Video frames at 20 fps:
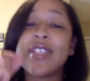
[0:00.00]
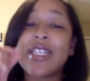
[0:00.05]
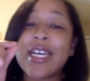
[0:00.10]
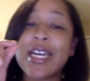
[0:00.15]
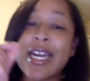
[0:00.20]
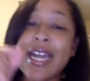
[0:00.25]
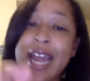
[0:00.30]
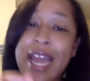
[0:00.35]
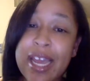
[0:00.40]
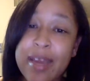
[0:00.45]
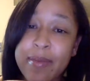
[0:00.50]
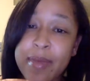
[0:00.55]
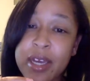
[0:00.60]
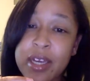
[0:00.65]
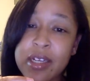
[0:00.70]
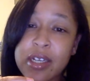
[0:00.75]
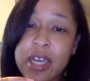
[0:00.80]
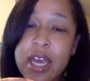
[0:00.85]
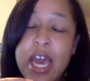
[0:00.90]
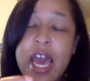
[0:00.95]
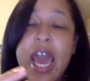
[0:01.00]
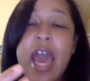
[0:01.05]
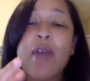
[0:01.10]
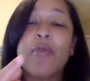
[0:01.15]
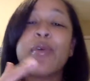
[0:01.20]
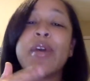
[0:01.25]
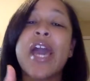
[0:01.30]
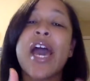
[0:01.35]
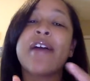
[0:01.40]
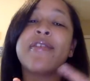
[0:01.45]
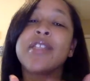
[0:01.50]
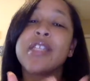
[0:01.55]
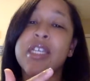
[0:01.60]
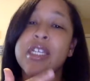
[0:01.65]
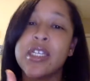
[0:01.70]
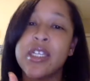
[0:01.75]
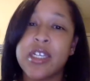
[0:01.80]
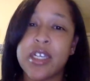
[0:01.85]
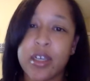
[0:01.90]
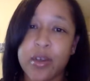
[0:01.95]
to name it and we have to
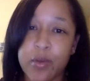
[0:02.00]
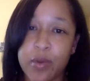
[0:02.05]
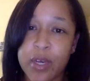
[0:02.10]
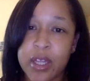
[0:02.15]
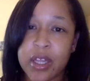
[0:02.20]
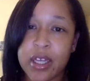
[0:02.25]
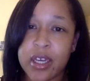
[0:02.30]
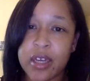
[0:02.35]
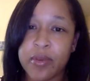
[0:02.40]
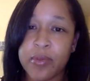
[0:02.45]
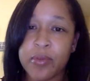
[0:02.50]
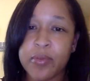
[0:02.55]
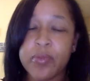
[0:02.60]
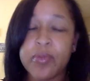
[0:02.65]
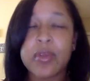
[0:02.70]
deal with it.